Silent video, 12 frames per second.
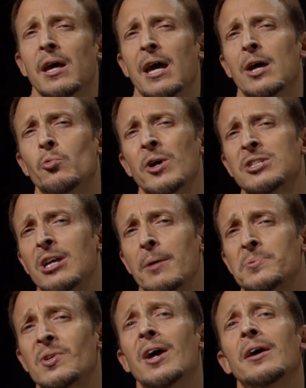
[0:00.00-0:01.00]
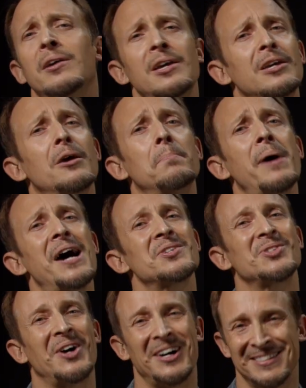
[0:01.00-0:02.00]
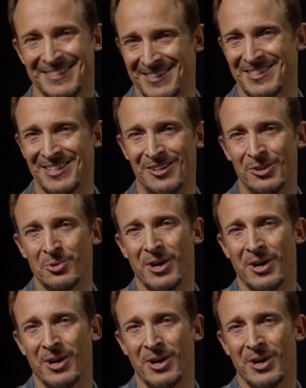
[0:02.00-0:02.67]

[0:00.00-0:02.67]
and what tips he can pass on to you